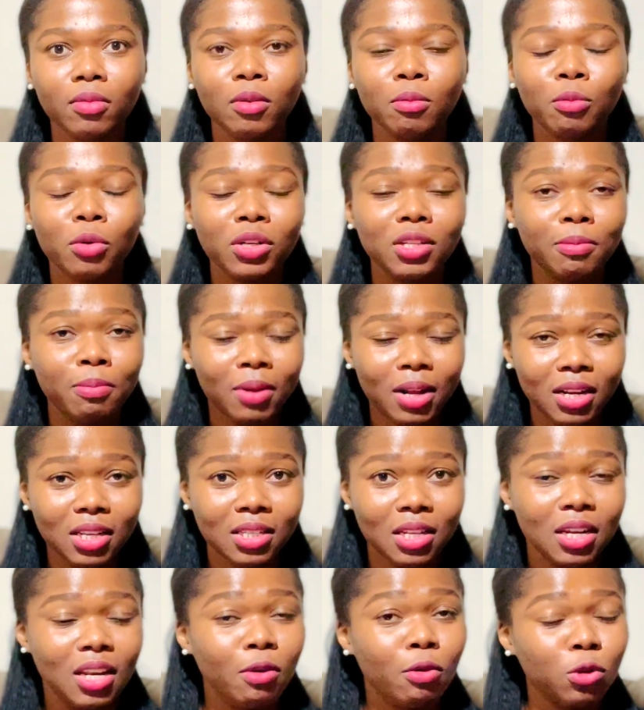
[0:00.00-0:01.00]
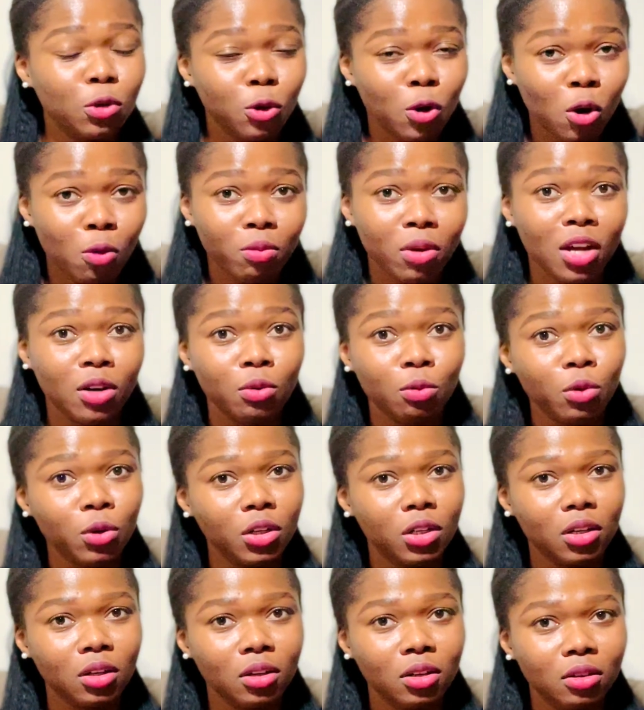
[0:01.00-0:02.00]
But the plan is that they want to come here and
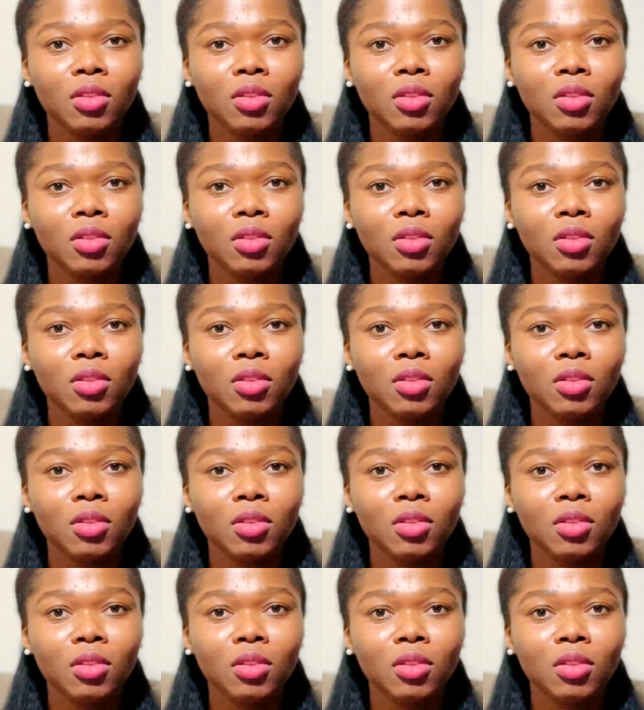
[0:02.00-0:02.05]
work.